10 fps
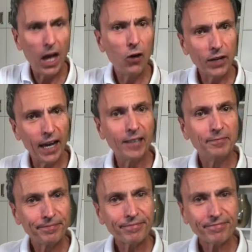Oh yeah,
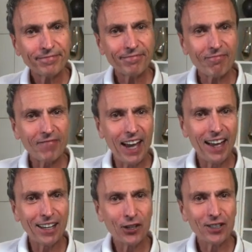
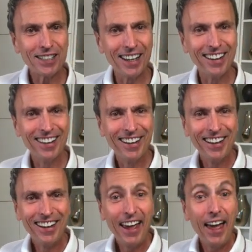I could uh,
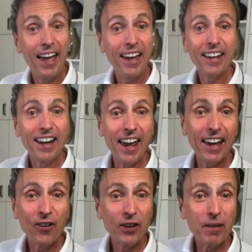I could
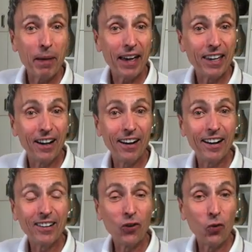hang out in the
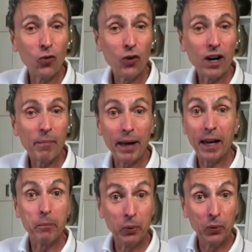backyard or by
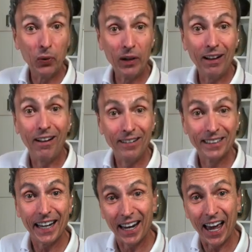a pool all
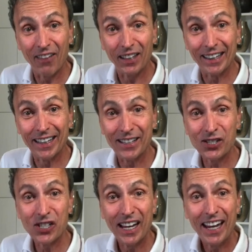day having
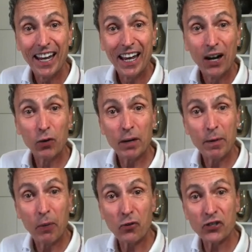these. We're going
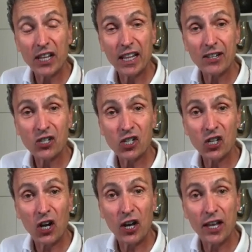to be posting
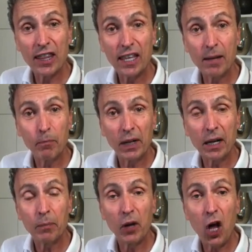this on the
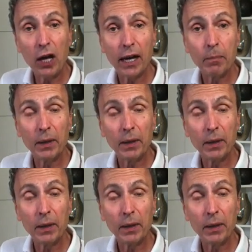Blink blog at